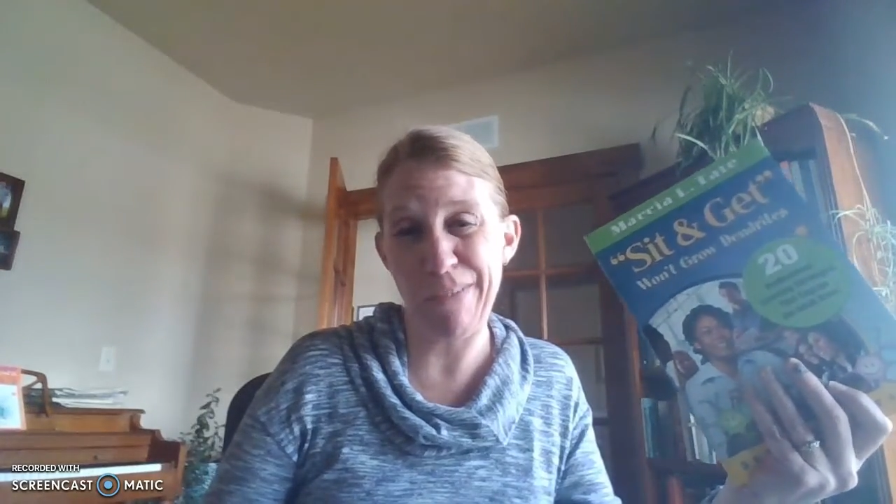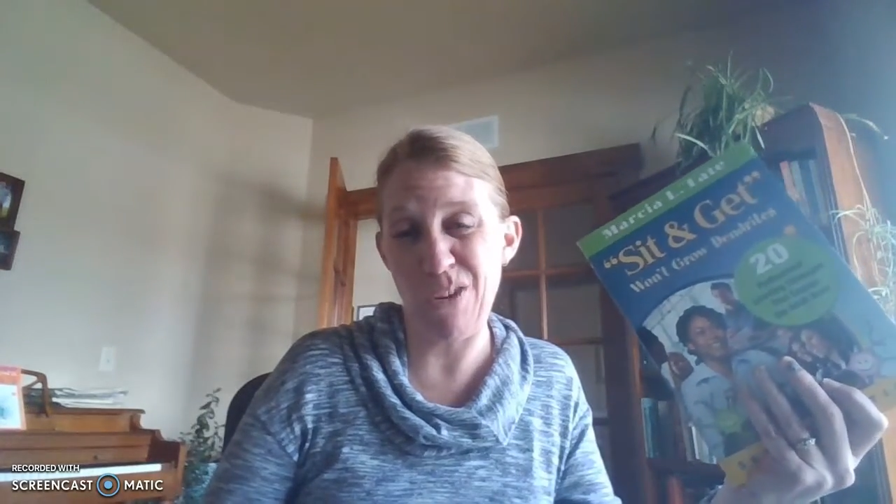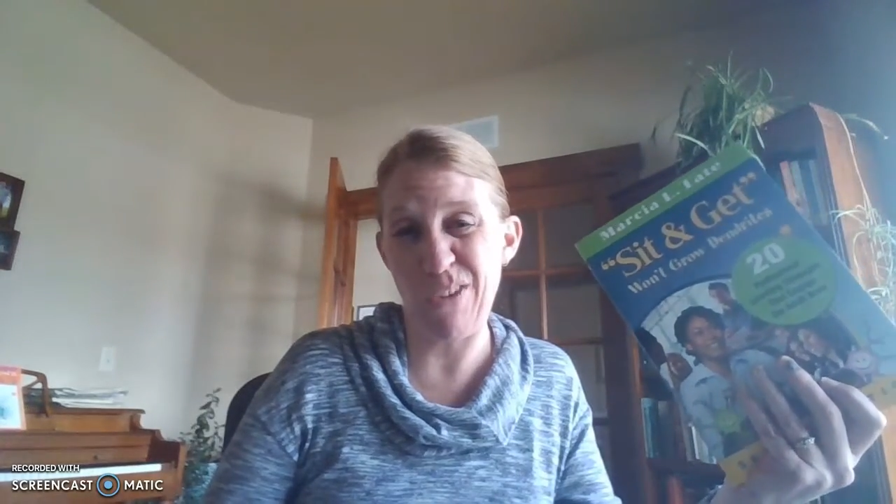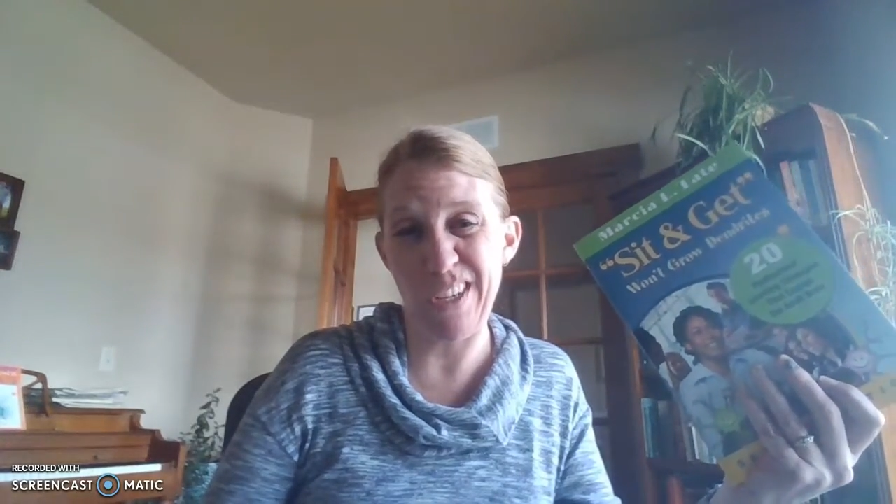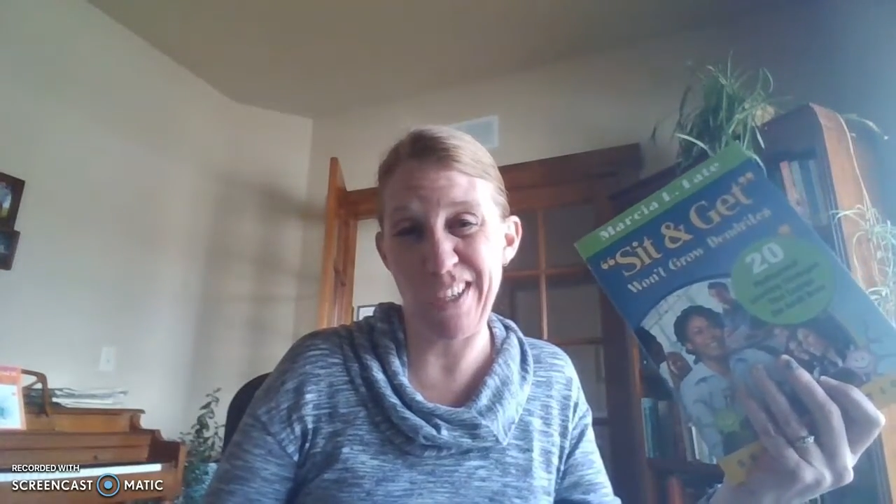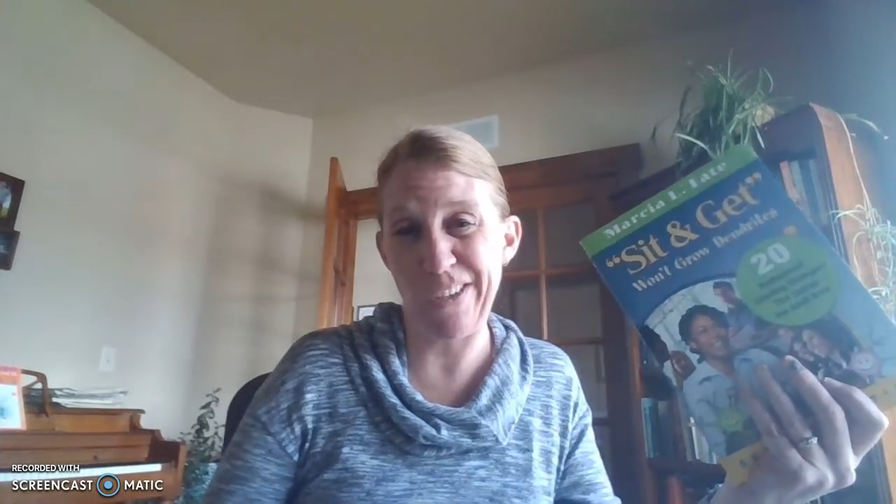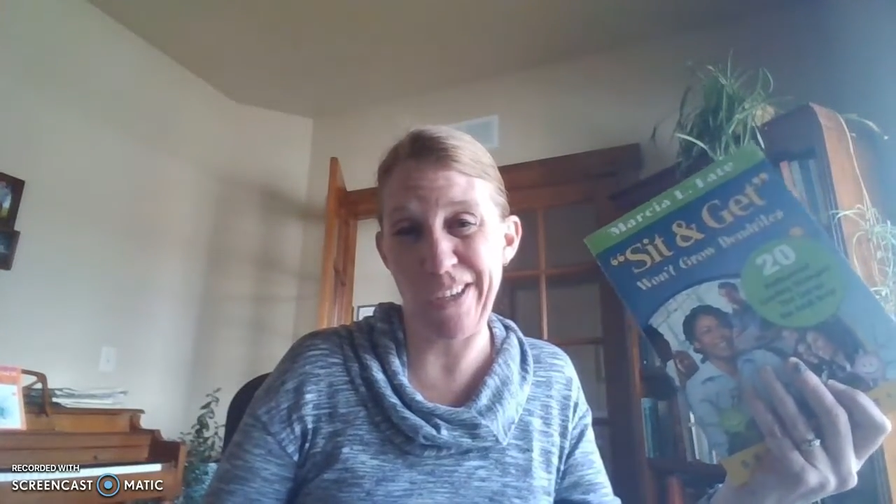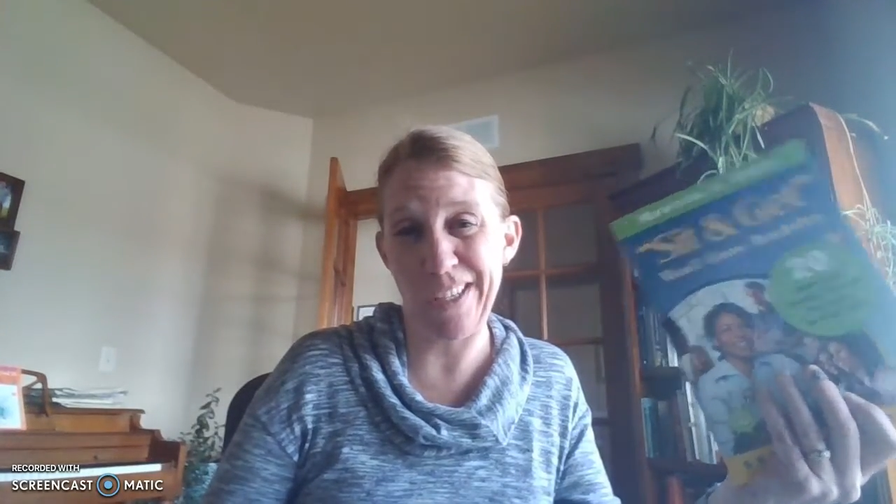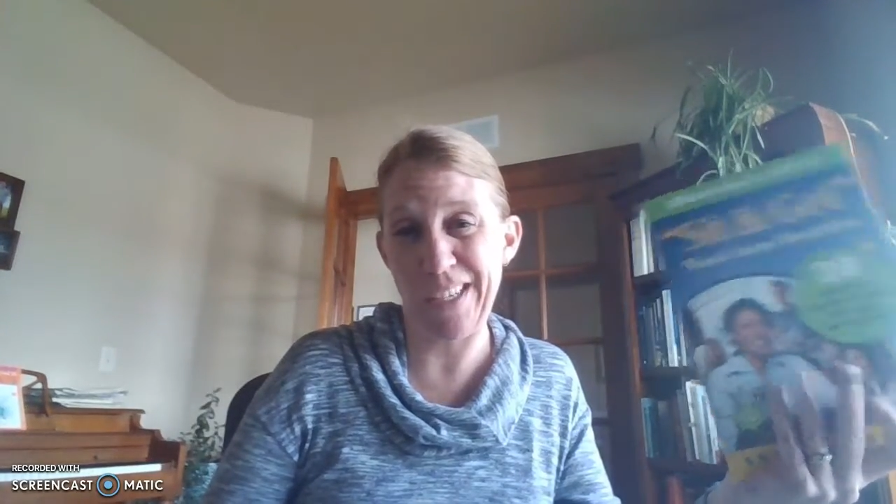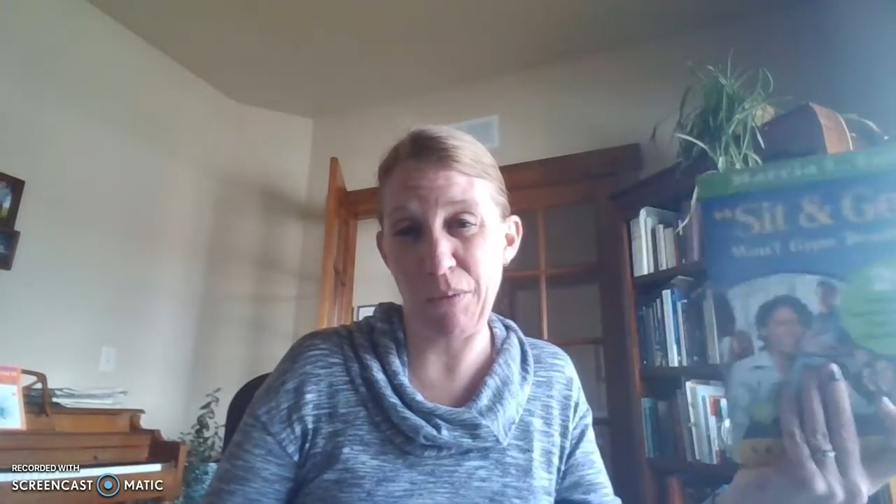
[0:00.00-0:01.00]
and you can just look
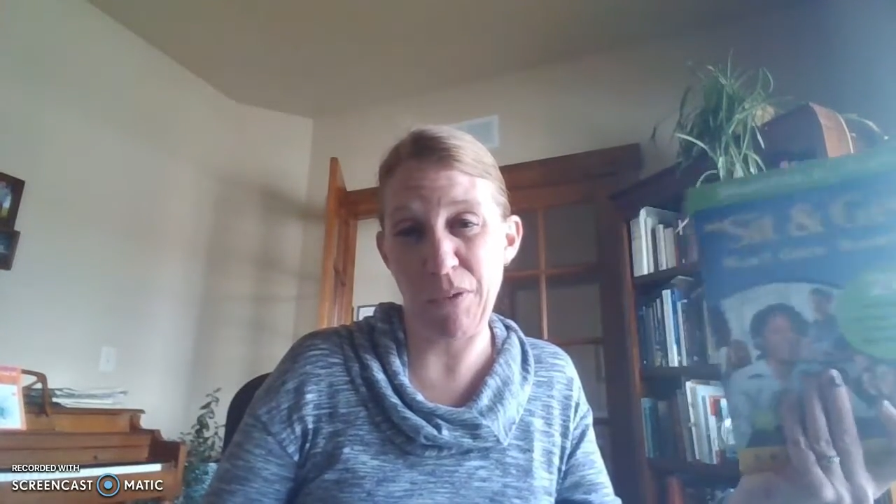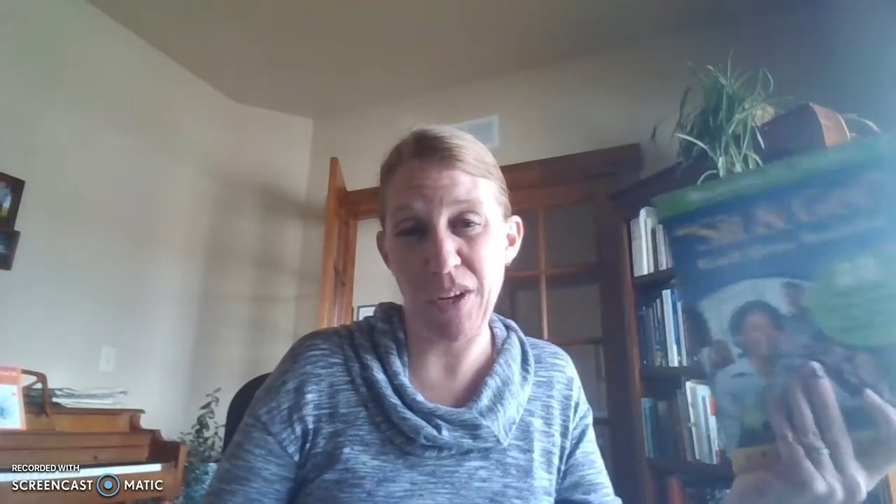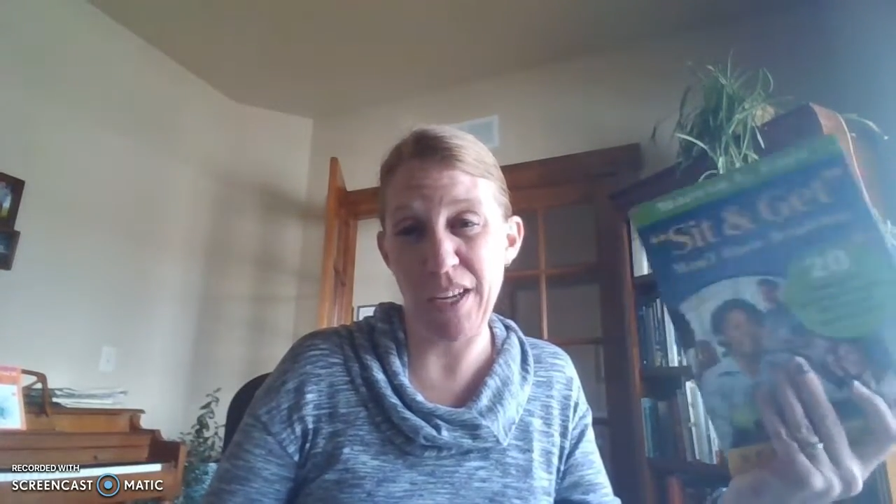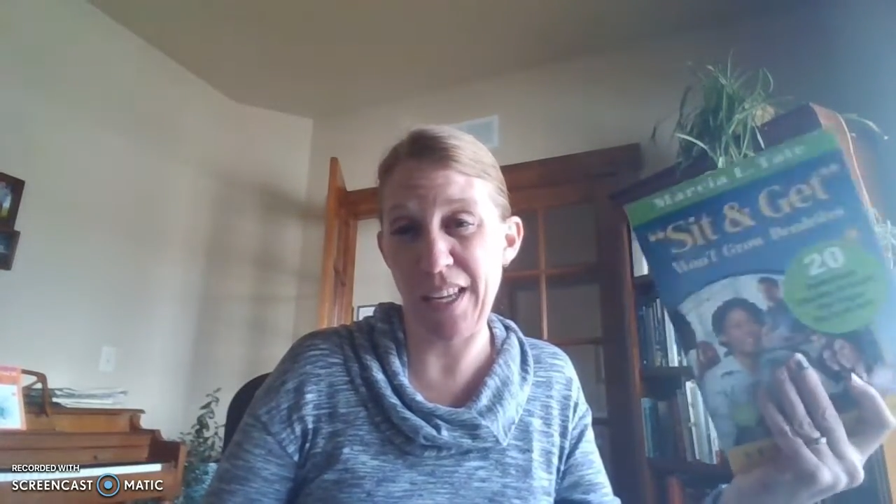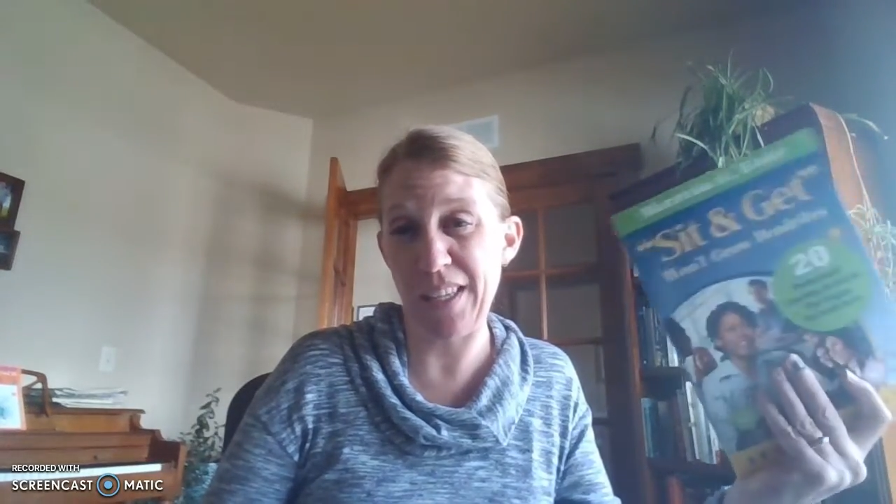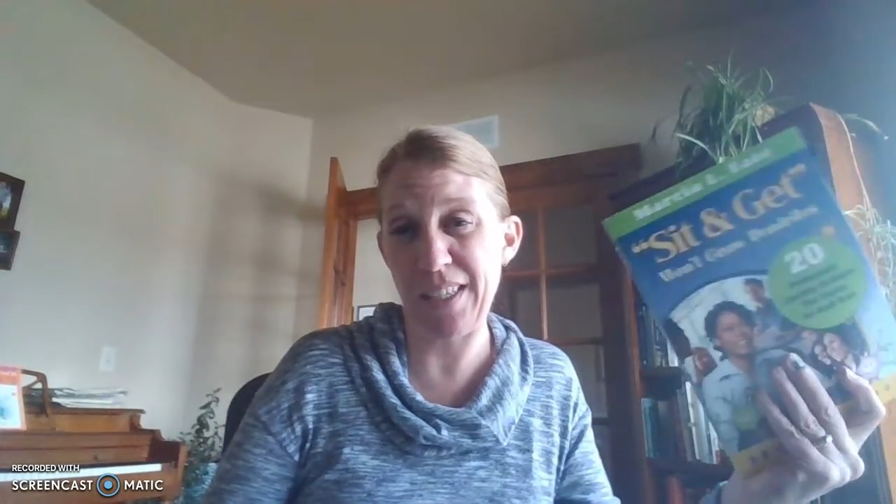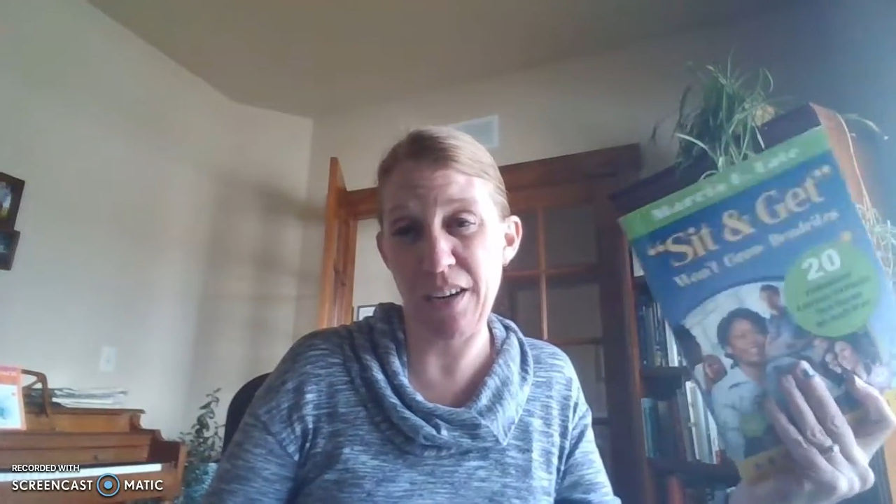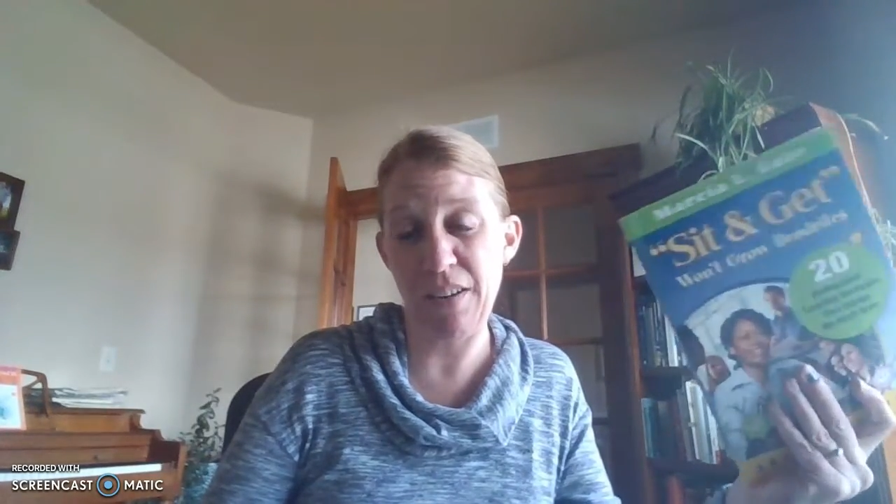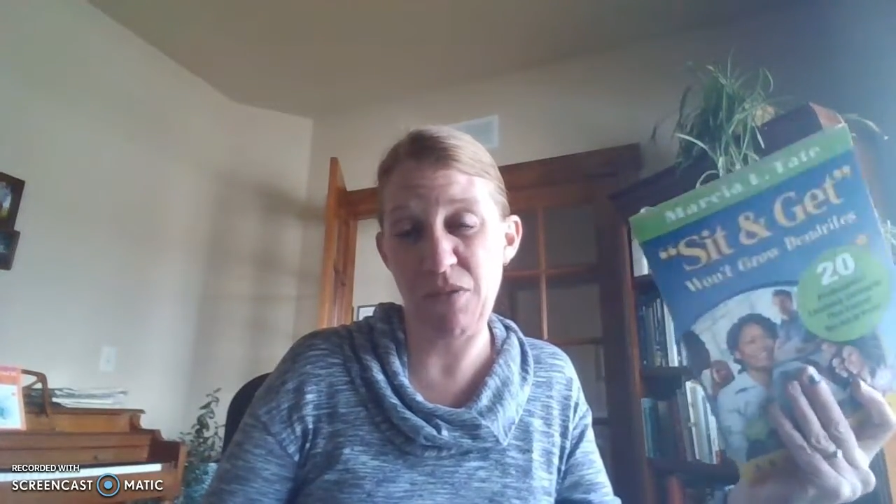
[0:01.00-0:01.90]
at the table of contents there